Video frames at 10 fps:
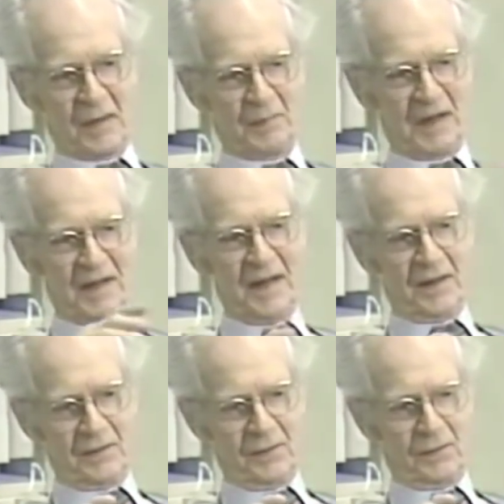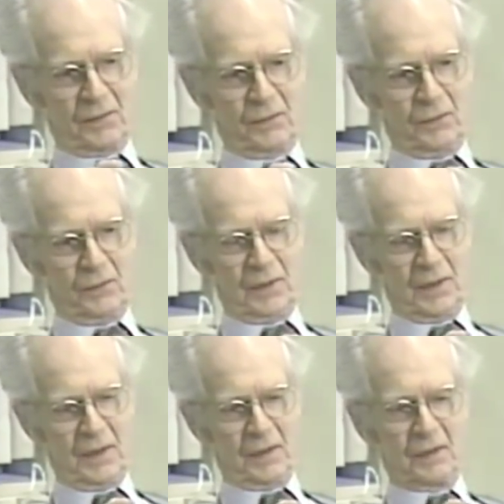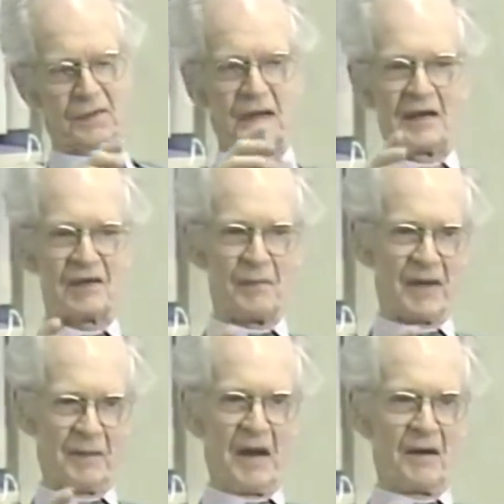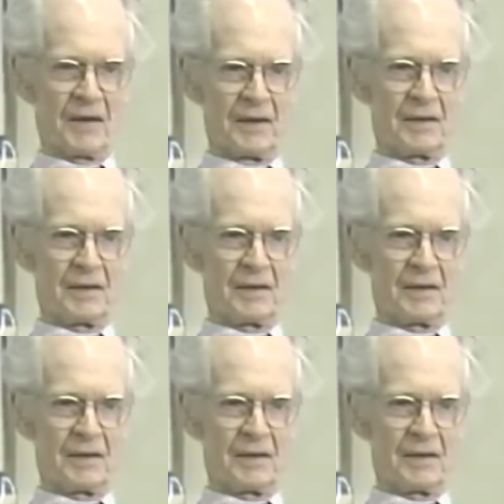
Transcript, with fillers: and begin to say something about it.